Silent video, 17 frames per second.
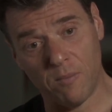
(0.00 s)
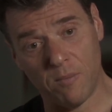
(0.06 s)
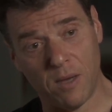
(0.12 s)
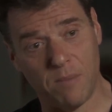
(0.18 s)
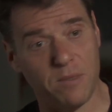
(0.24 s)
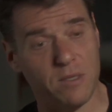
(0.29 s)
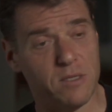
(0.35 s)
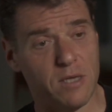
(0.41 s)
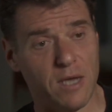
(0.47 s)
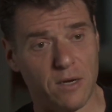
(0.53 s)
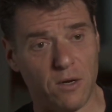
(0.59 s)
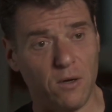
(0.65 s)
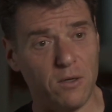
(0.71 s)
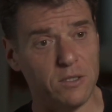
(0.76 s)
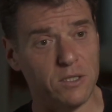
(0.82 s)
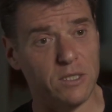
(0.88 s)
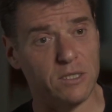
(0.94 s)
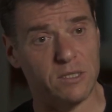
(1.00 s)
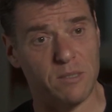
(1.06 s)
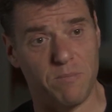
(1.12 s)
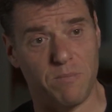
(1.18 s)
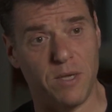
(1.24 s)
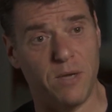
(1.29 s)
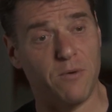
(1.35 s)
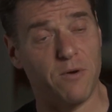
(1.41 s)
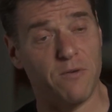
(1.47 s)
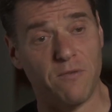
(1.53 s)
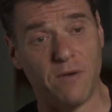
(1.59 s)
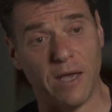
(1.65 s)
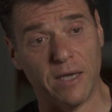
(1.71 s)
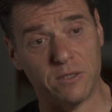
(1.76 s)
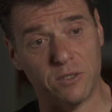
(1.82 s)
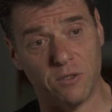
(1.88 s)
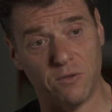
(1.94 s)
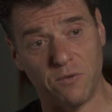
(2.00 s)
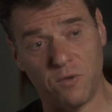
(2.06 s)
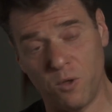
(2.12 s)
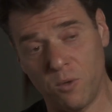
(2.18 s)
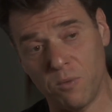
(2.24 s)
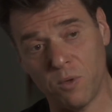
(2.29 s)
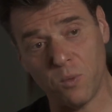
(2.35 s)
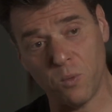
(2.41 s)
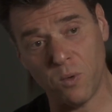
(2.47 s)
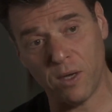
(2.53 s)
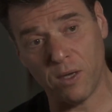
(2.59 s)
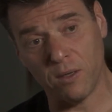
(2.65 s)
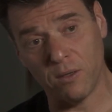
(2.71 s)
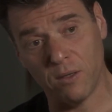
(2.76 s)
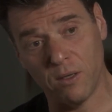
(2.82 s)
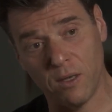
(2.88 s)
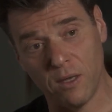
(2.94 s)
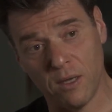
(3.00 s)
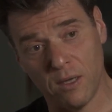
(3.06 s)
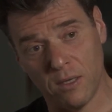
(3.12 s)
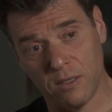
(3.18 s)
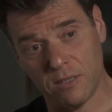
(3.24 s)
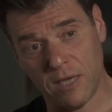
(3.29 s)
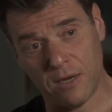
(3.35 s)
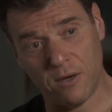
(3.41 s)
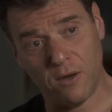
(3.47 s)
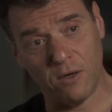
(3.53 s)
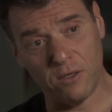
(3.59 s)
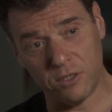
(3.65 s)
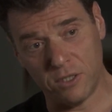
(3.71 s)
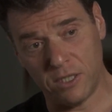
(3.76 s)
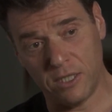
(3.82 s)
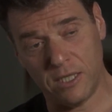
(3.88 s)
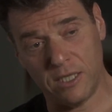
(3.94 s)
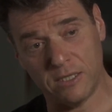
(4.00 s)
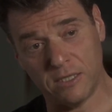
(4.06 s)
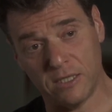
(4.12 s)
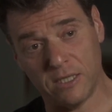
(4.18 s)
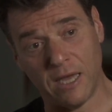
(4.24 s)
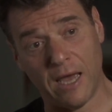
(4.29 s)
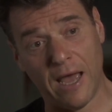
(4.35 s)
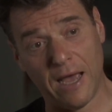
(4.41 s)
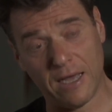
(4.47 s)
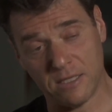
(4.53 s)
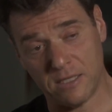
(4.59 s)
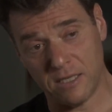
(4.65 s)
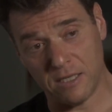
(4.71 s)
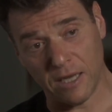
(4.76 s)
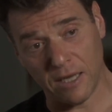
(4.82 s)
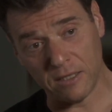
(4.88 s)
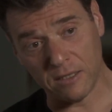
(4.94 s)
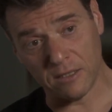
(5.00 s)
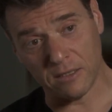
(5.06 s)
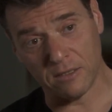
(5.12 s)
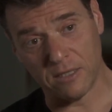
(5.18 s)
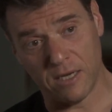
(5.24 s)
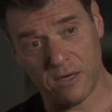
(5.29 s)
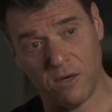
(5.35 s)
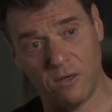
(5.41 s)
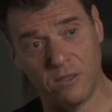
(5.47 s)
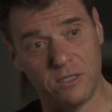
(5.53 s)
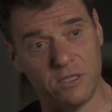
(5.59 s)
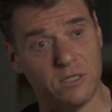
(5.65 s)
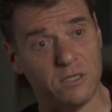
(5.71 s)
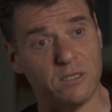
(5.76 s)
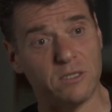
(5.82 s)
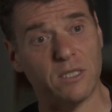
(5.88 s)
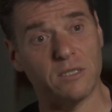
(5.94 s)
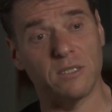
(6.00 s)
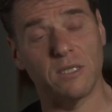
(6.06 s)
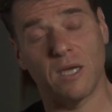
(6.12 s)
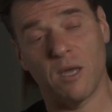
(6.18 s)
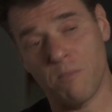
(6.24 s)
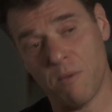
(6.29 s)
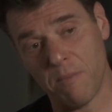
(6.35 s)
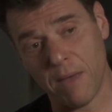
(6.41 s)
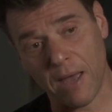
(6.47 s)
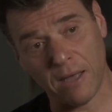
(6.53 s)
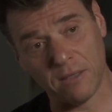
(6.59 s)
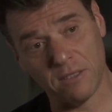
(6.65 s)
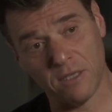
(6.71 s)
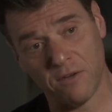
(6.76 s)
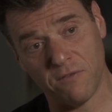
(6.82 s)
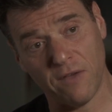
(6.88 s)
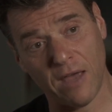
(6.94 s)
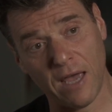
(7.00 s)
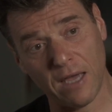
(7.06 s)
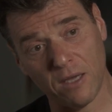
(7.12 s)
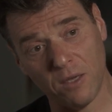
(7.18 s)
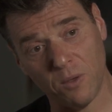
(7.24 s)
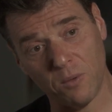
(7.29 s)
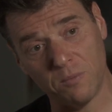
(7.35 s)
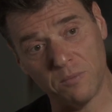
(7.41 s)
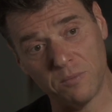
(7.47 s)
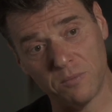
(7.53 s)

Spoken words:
I mean, technology is simply a reflection of human will. Technology isn't accidental. Technology just doesn't come about in a vacuum.